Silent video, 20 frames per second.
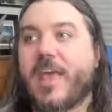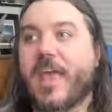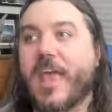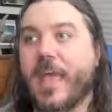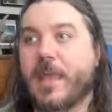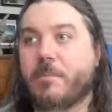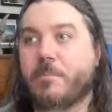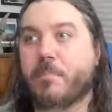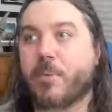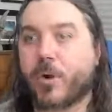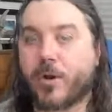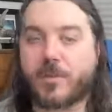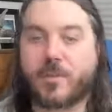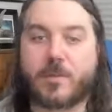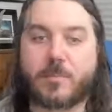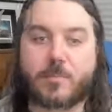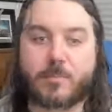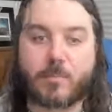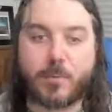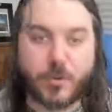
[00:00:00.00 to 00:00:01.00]
and put
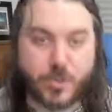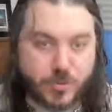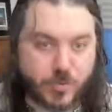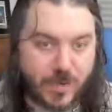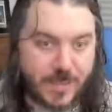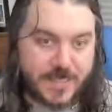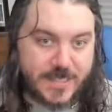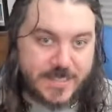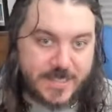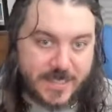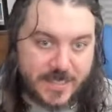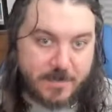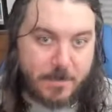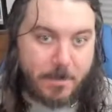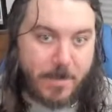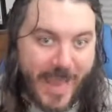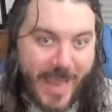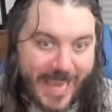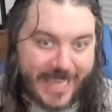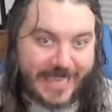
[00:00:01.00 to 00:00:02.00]
the bourgeoisie
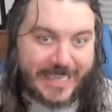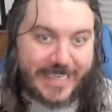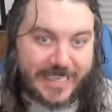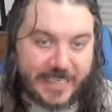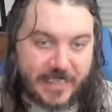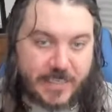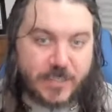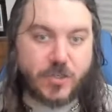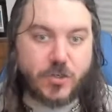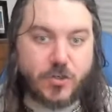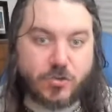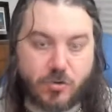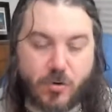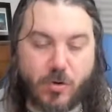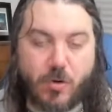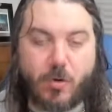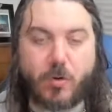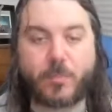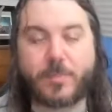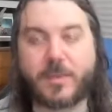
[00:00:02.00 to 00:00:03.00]
back in
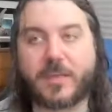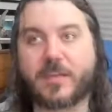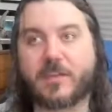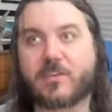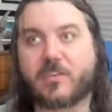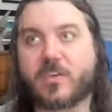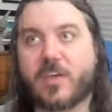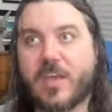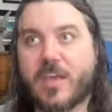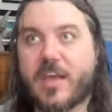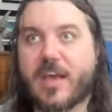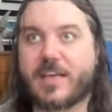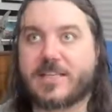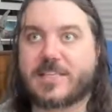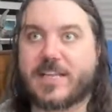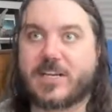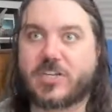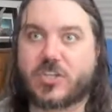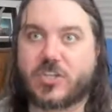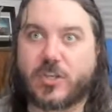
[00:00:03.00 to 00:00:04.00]
control, because
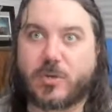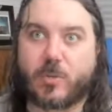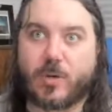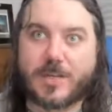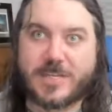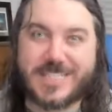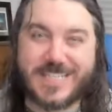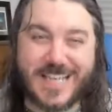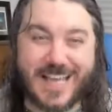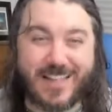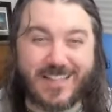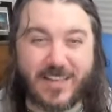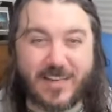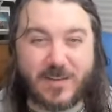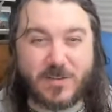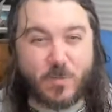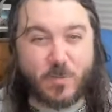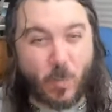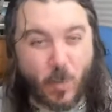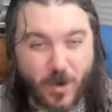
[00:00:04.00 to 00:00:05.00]
essentially what
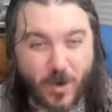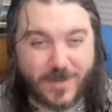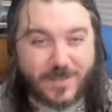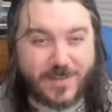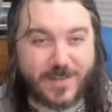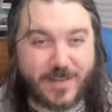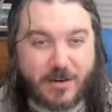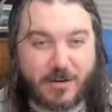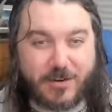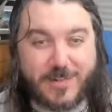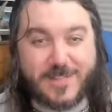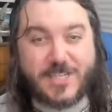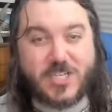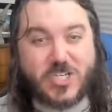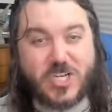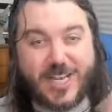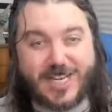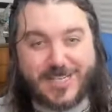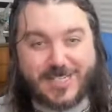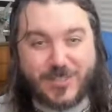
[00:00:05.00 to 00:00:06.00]
Stalin wants here is a
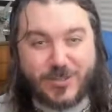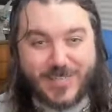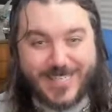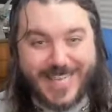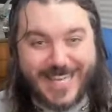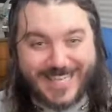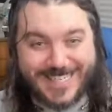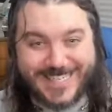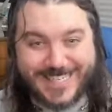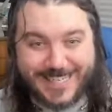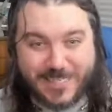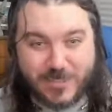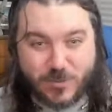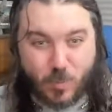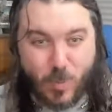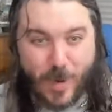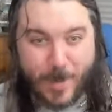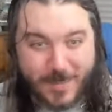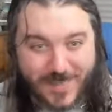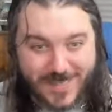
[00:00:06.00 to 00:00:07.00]
chance to test his
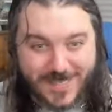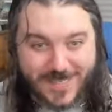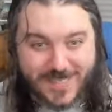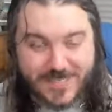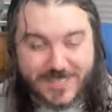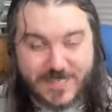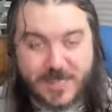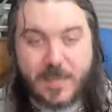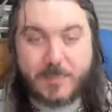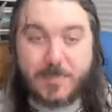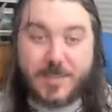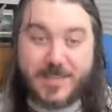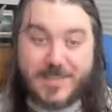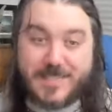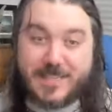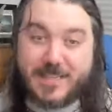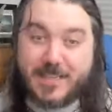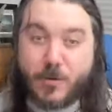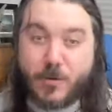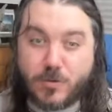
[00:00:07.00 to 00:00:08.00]
weapons, because
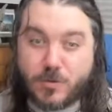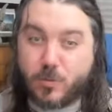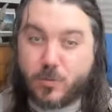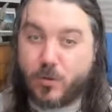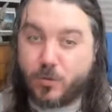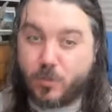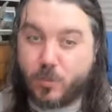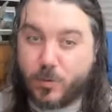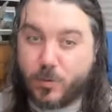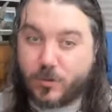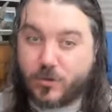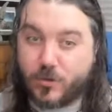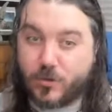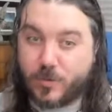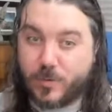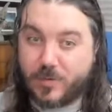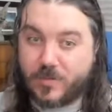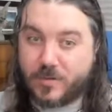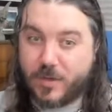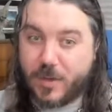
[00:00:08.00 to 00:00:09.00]
he knows World War II
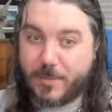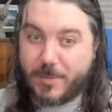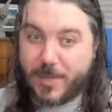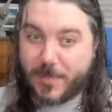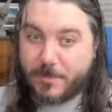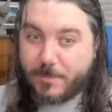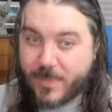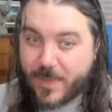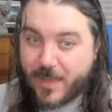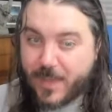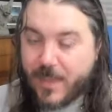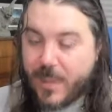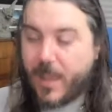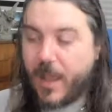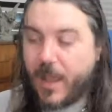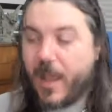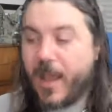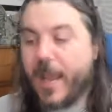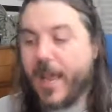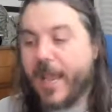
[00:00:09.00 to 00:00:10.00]
is coming,
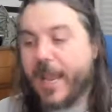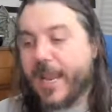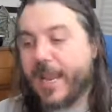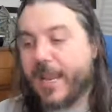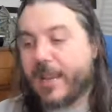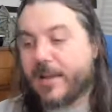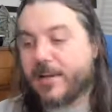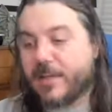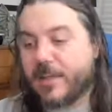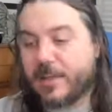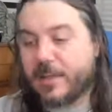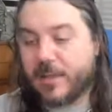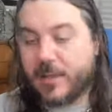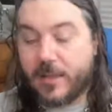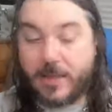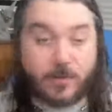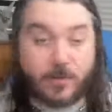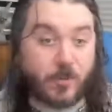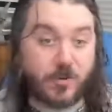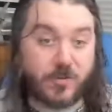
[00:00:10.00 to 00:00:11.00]
and he
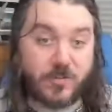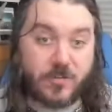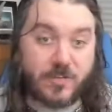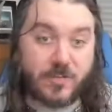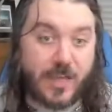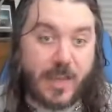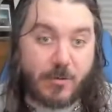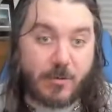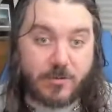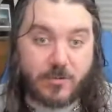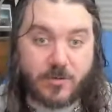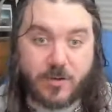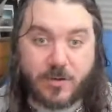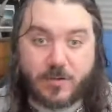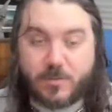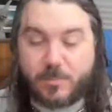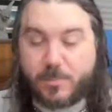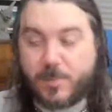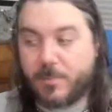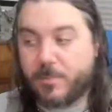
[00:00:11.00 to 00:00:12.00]
wants to see how
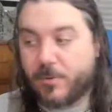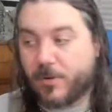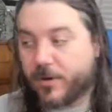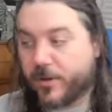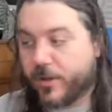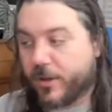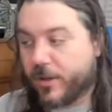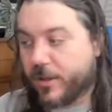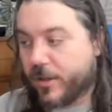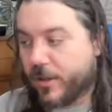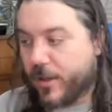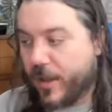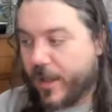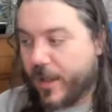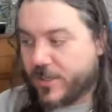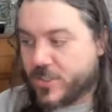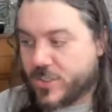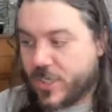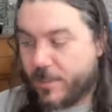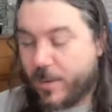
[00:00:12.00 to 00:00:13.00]
his people are going to
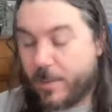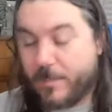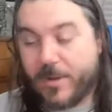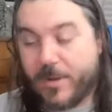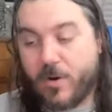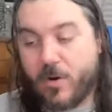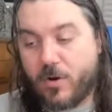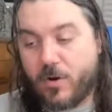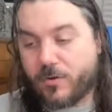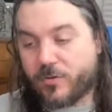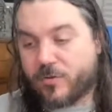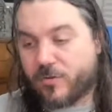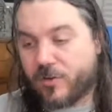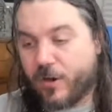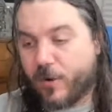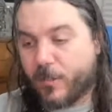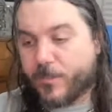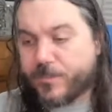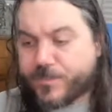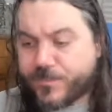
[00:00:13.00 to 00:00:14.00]
shape up. And
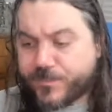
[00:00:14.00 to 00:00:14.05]
also,